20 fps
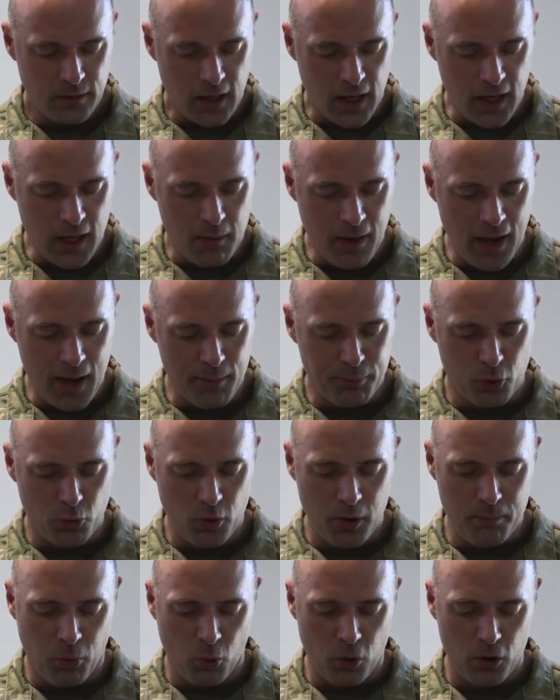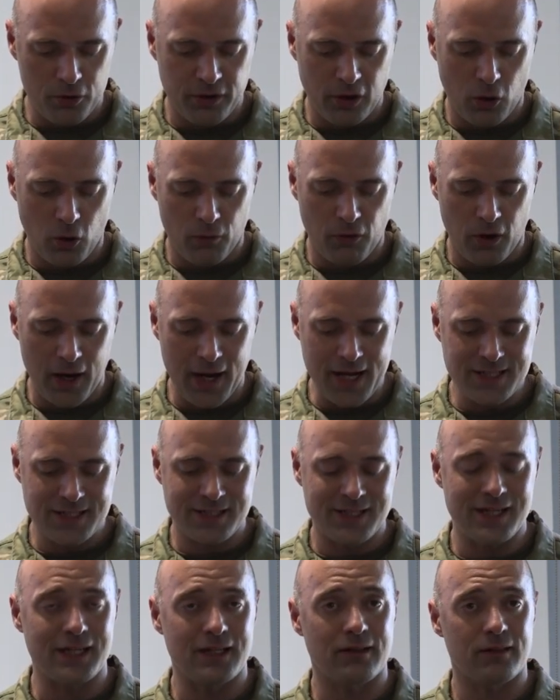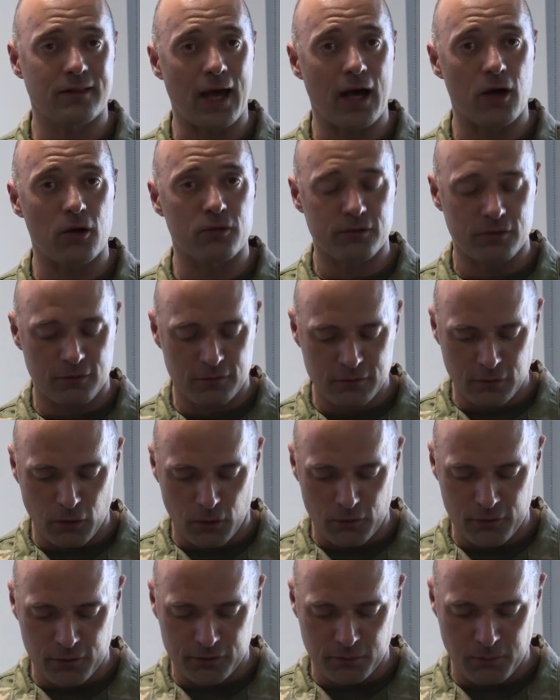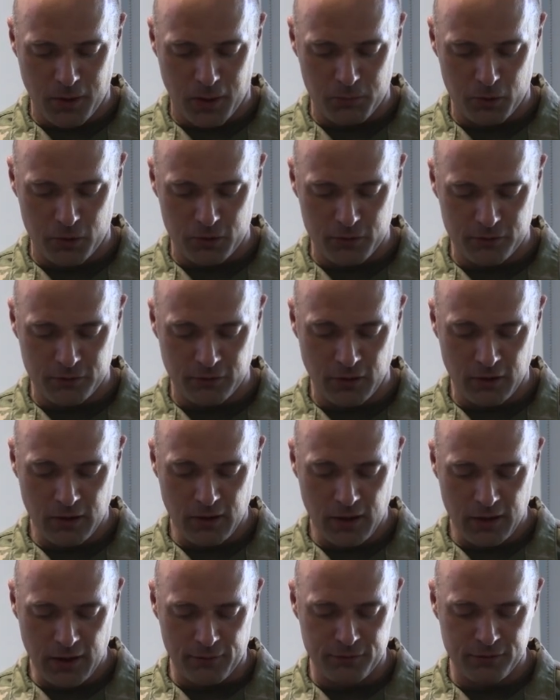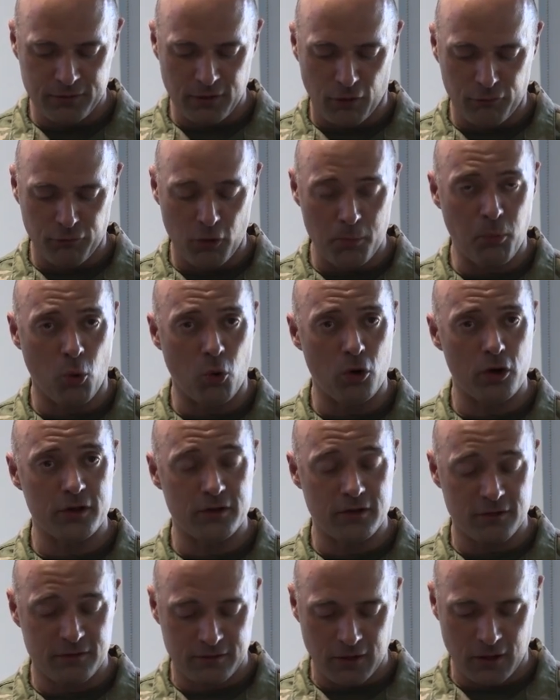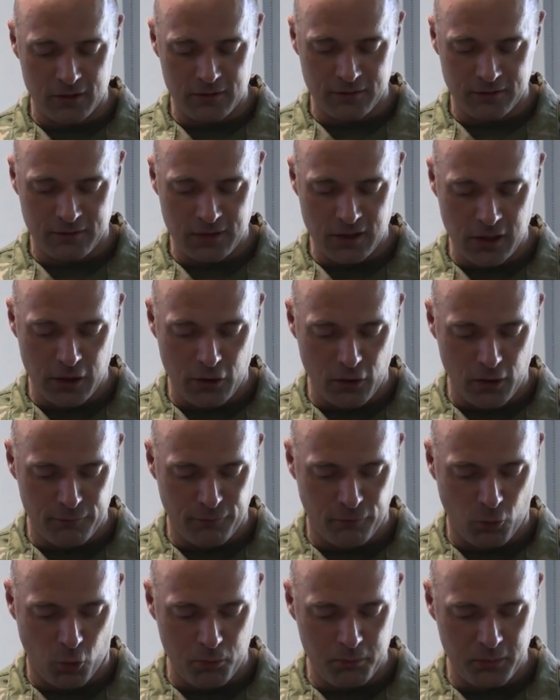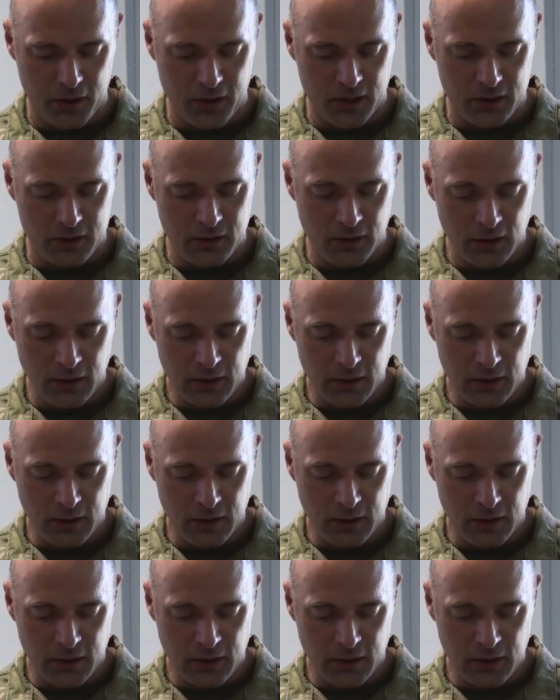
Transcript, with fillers: I am happy to report that over 18,000 service members have self-reported to SUDC here at Fort Meade